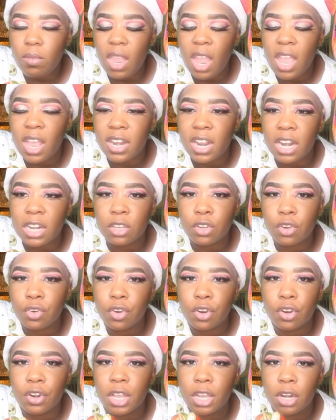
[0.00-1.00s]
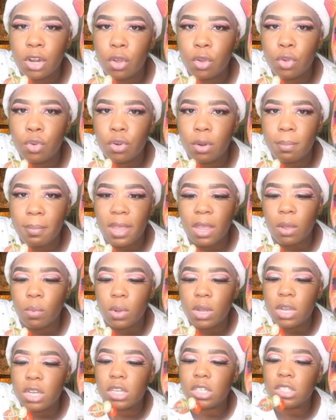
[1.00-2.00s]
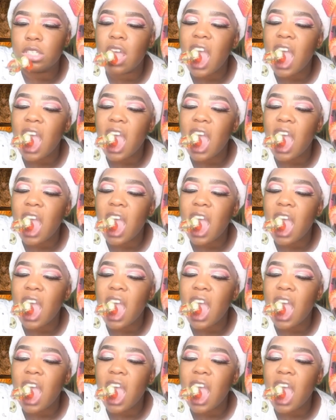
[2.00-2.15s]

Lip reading: that the little girl didn't know who the man was